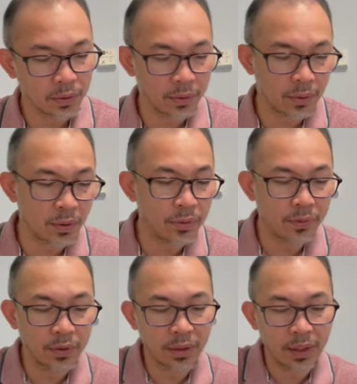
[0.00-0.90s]

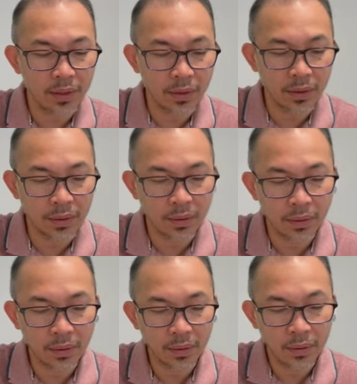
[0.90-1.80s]
confrontation?
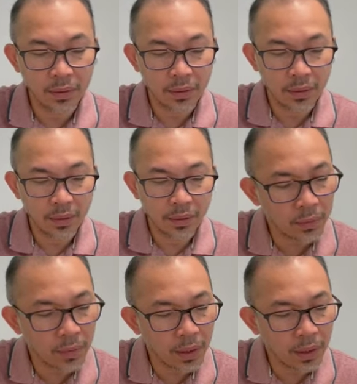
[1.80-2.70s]

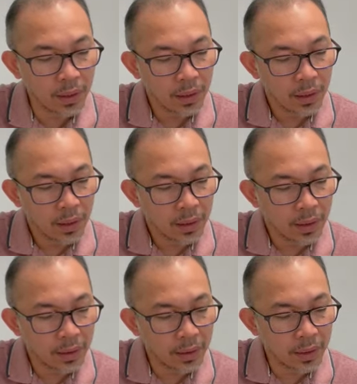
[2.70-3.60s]
One
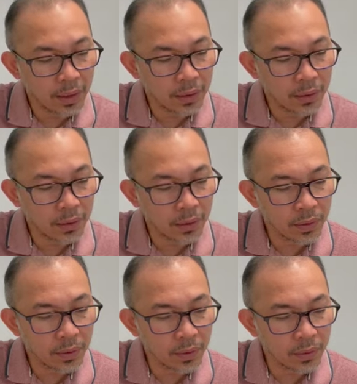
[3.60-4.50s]
that relates to
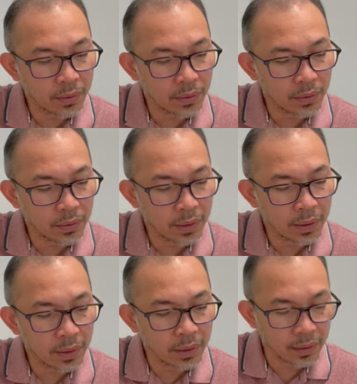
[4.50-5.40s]
your own role, and
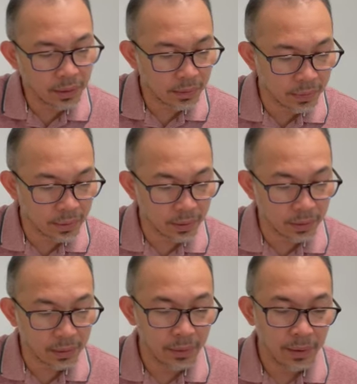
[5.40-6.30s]
answer the question.
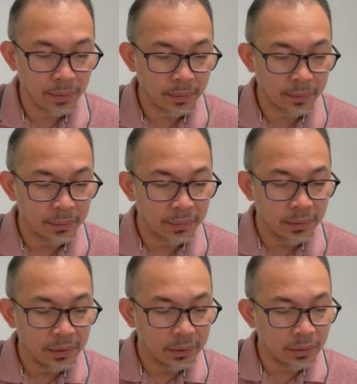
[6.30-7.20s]

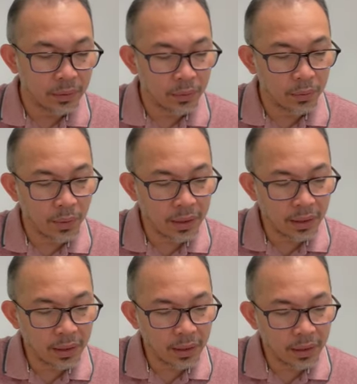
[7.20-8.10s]
So what
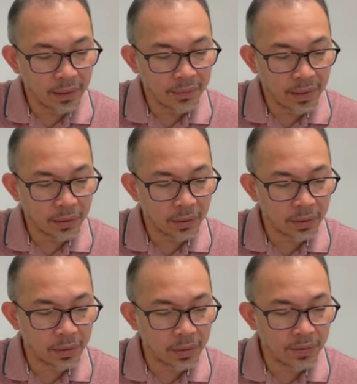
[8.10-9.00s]
is the factor or
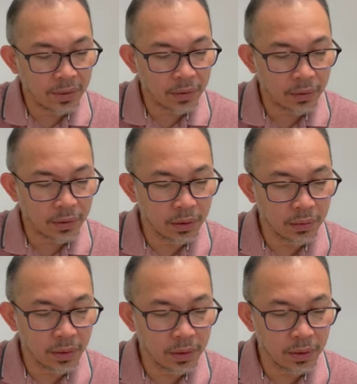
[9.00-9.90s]
difficult
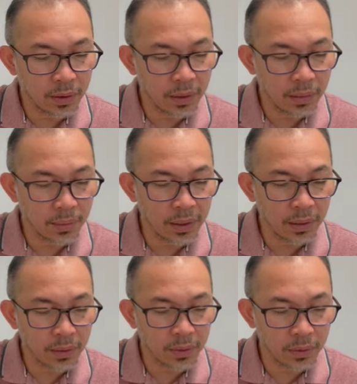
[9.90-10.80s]
situation that may
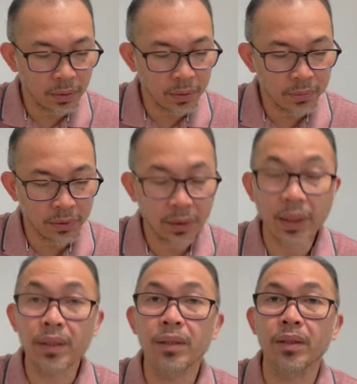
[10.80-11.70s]
cause
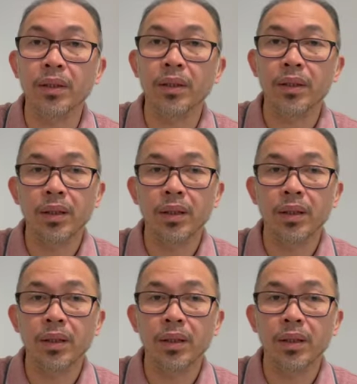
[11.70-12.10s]
confrontation?